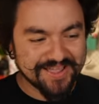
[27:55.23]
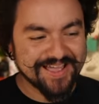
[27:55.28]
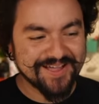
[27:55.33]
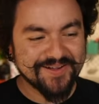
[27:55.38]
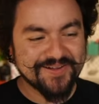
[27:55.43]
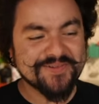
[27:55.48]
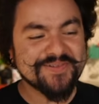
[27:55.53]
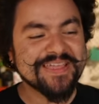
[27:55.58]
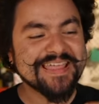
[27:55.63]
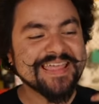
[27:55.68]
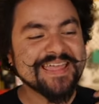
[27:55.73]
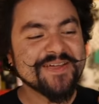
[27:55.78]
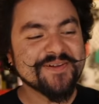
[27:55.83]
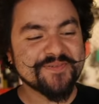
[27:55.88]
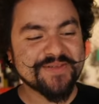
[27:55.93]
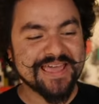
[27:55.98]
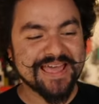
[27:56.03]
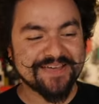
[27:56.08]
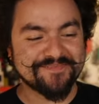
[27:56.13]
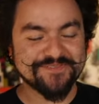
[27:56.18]
how
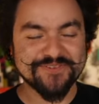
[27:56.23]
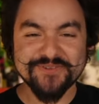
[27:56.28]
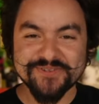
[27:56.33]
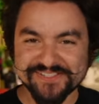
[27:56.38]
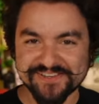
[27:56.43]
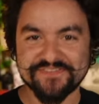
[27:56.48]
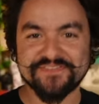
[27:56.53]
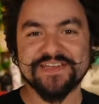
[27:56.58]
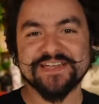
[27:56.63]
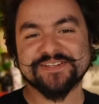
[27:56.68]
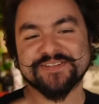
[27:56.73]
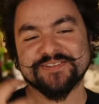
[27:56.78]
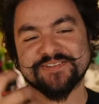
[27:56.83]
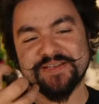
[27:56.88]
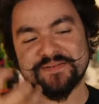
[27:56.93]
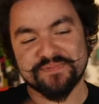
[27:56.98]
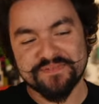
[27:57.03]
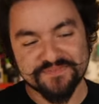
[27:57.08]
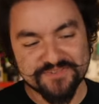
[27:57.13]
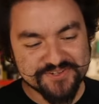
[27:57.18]
we have use effect on
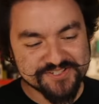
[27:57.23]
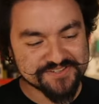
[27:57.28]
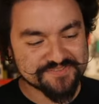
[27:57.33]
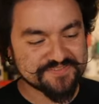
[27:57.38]
top of use